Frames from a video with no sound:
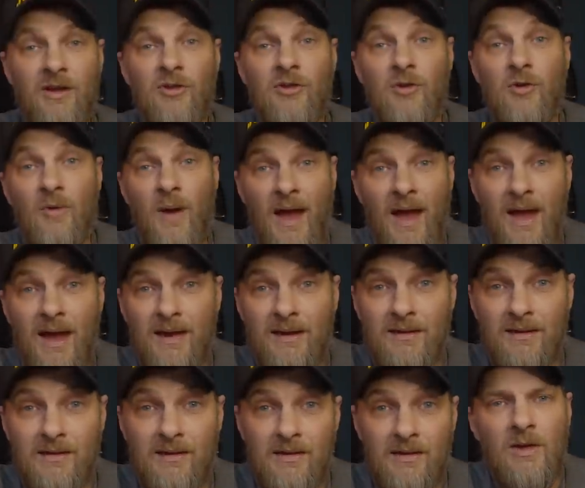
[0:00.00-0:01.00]
that you had.
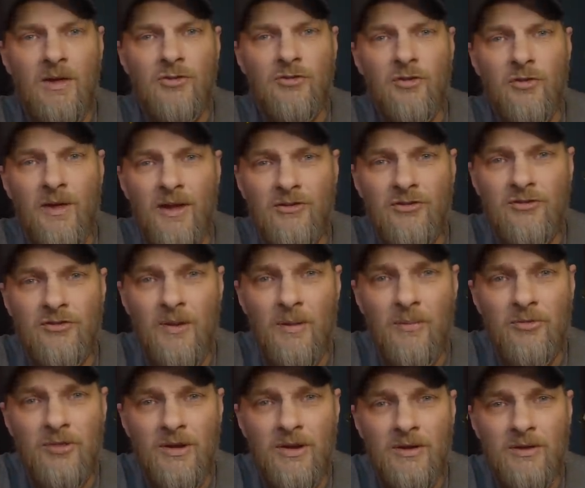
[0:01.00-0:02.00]
So that's
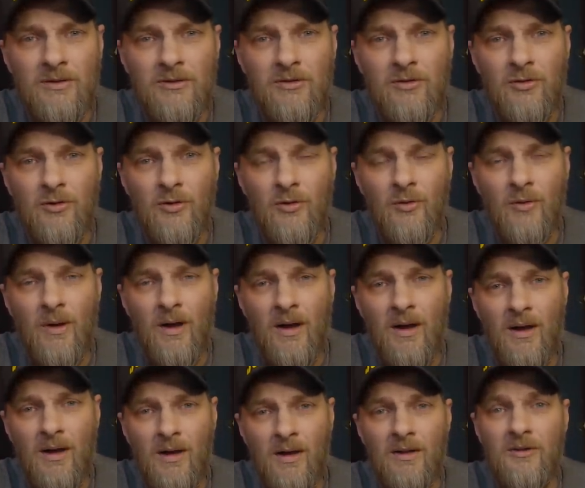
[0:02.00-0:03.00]
something to
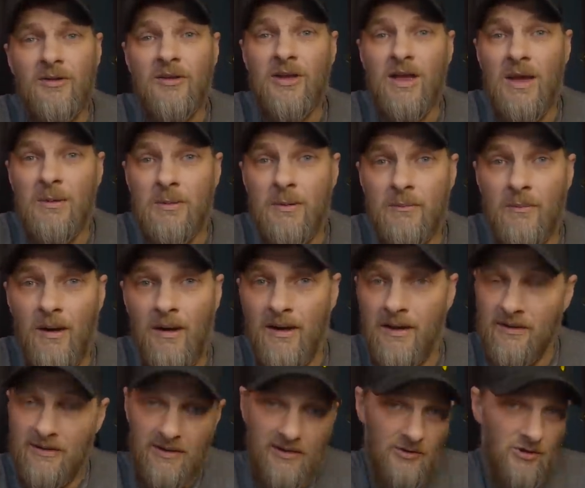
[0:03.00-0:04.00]
uh, to keep in
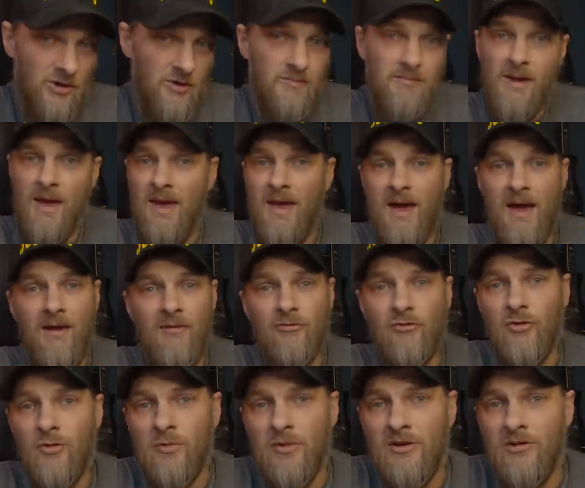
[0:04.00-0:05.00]
mind. You may have
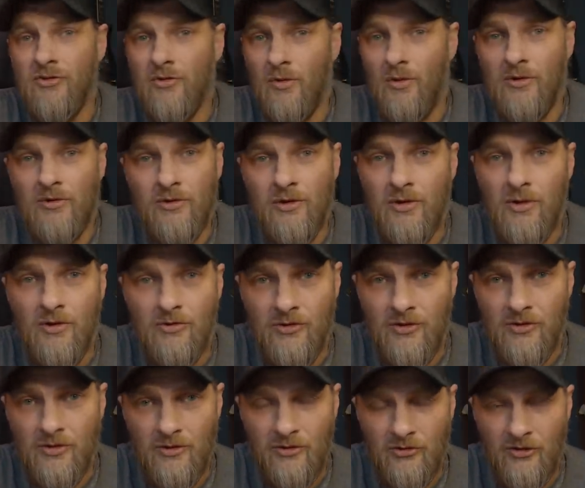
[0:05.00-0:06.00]
to resort to
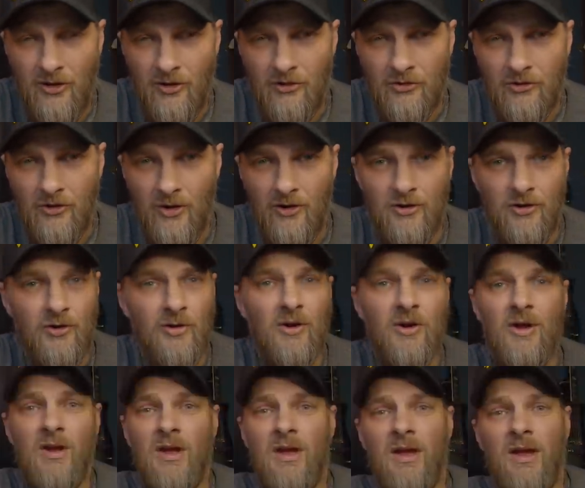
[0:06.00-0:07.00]
using your cell starter,
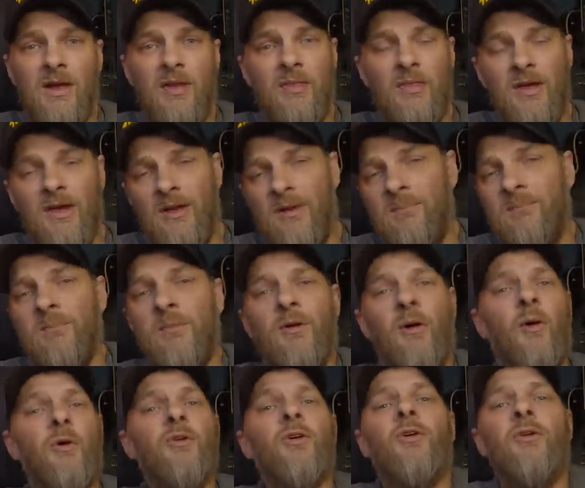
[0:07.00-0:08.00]
and then
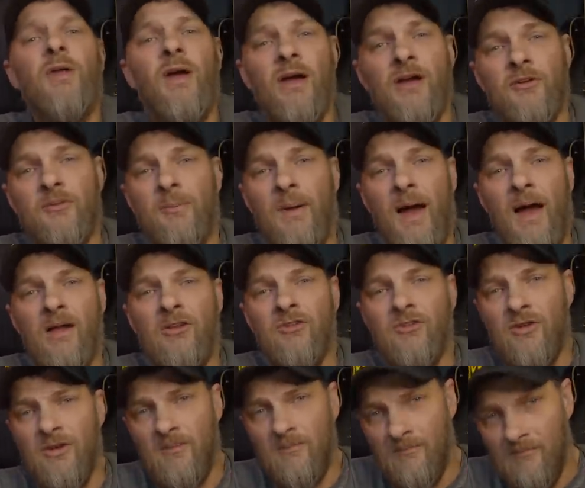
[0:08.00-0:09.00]
on your next
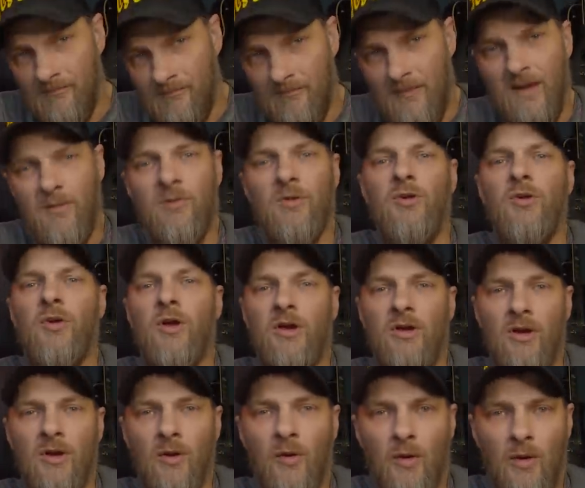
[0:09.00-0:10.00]
batch, maybe you
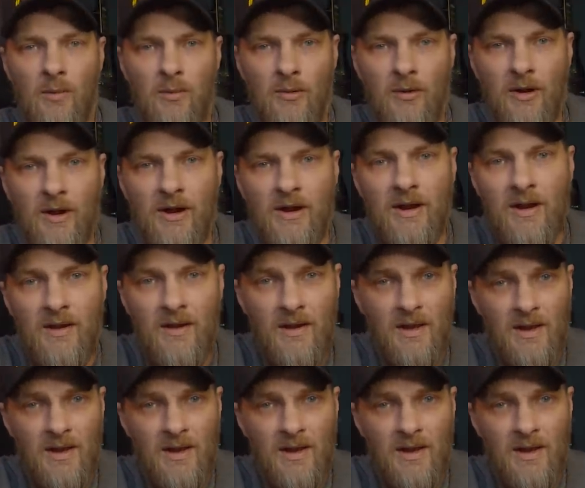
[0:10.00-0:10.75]
can incorporate